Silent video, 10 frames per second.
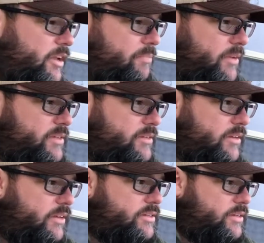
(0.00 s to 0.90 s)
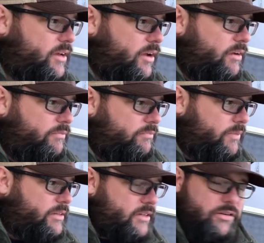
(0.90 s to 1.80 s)
up, it's
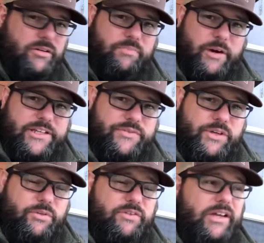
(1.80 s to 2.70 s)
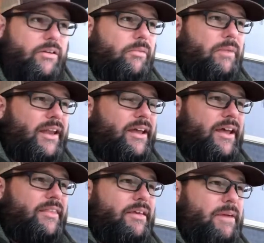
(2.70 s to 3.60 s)
it's a new price of a new vehicle, but
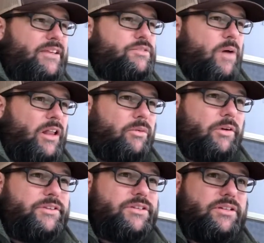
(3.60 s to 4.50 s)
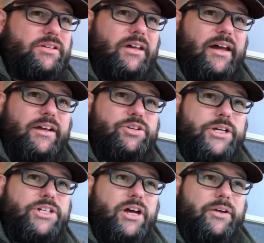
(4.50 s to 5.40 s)
they make smaller ones.
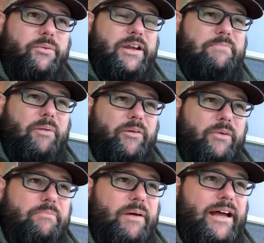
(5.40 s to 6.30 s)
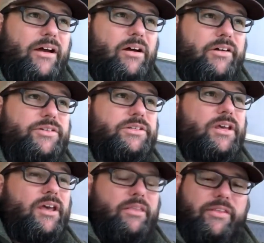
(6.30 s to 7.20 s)
Trijicon Reap IRs,
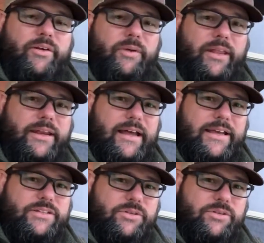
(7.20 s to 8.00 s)
they're really nice.